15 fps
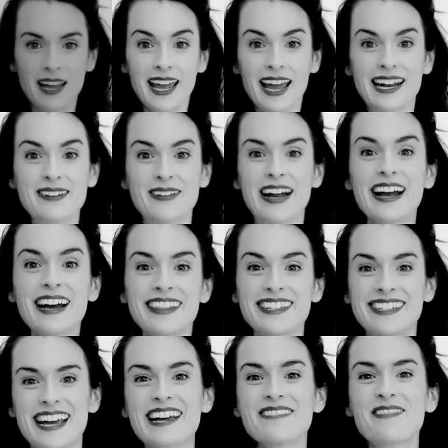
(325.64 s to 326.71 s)
Anyway, the
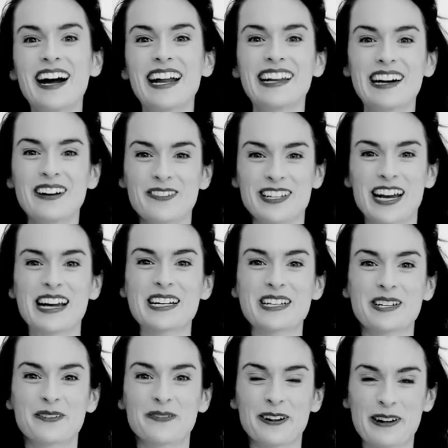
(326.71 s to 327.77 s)
day my life
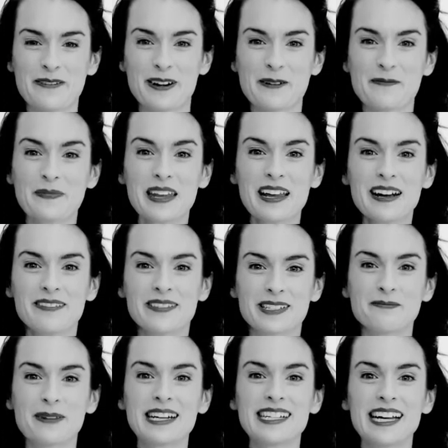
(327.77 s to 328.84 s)
changed forever was
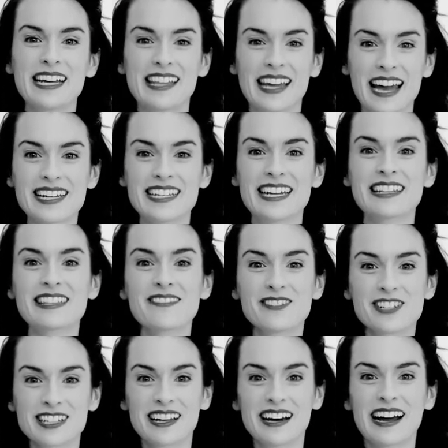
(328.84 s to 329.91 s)
Monday, the 18th of
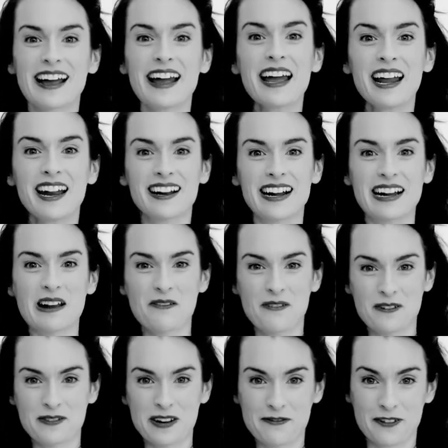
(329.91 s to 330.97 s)
July,
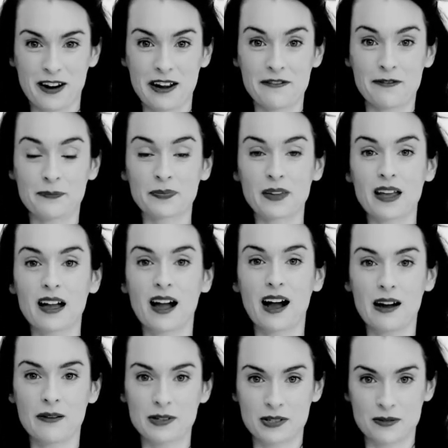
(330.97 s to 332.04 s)
1955.
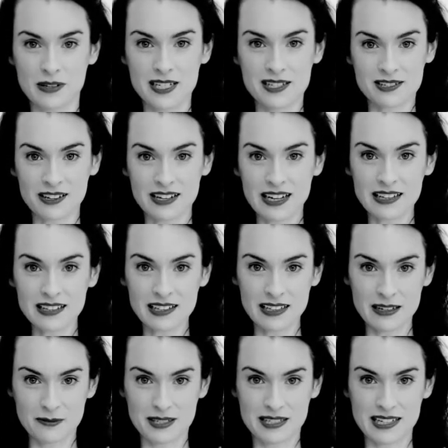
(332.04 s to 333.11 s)
I was restocking the
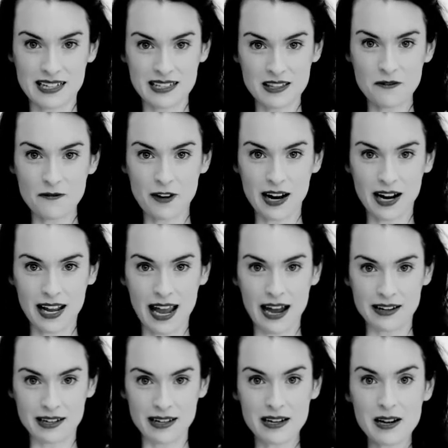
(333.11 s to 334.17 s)
lipstick at the front
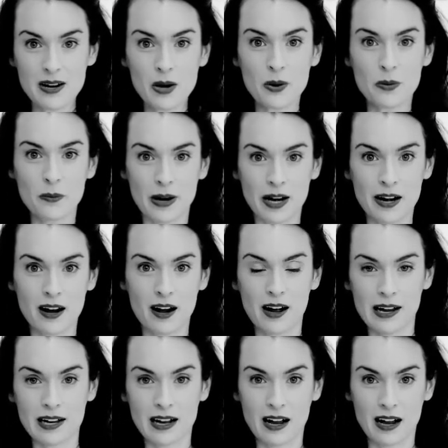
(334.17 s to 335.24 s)
counter when
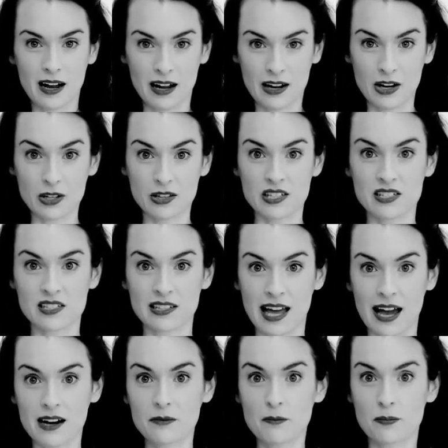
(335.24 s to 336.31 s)
I heard this
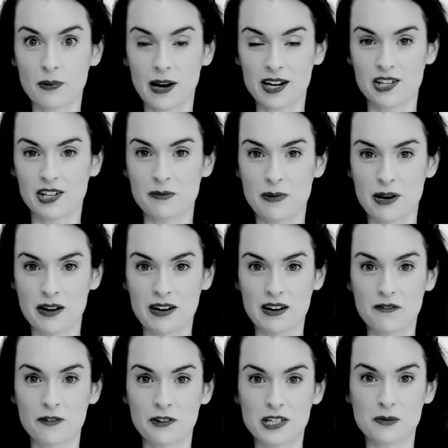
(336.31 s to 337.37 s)
loud, brash
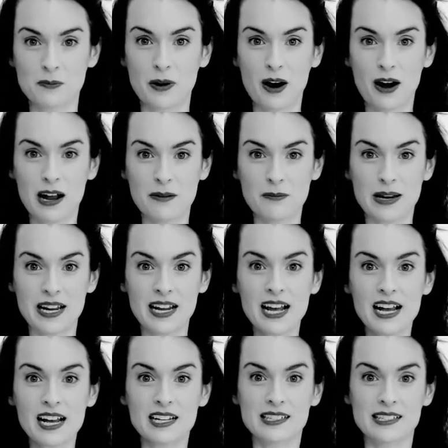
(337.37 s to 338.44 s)
American voice behind me
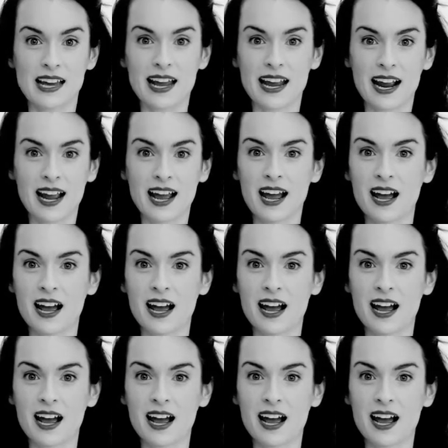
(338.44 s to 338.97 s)
saying,